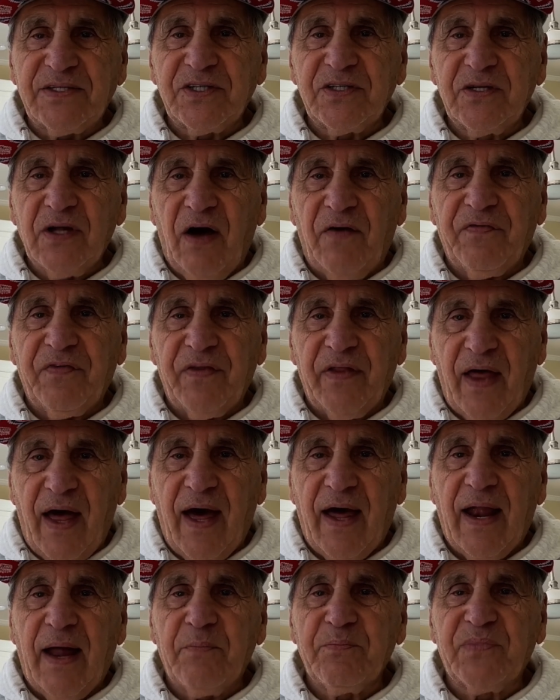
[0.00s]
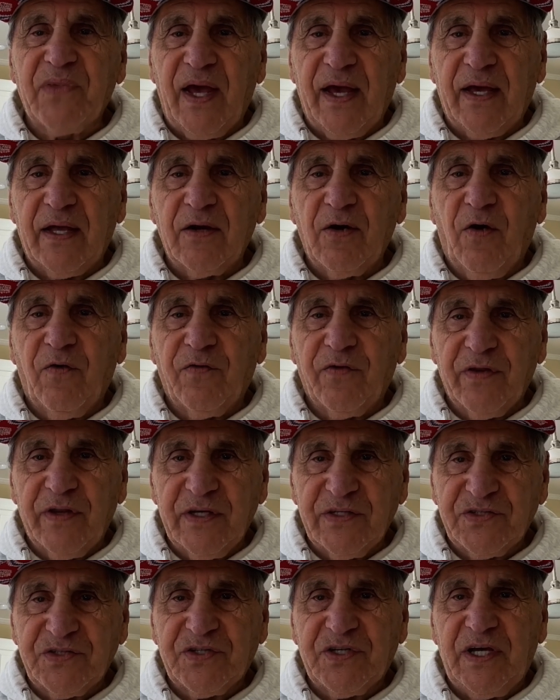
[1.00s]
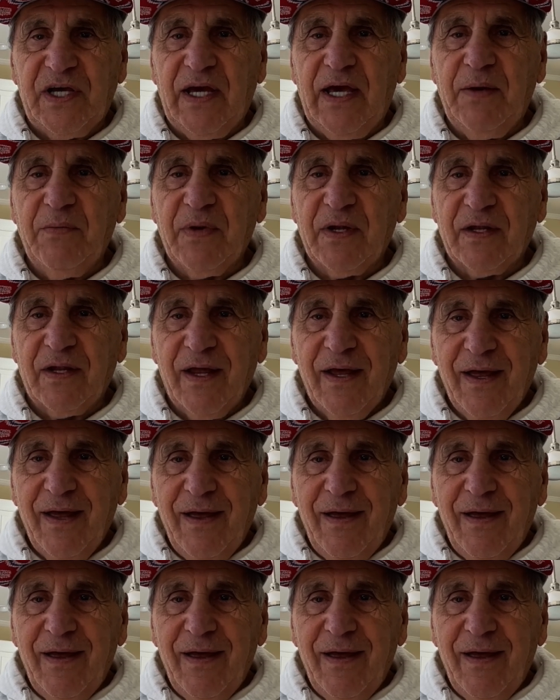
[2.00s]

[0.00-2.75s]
enough of that. I'm taking over this team, and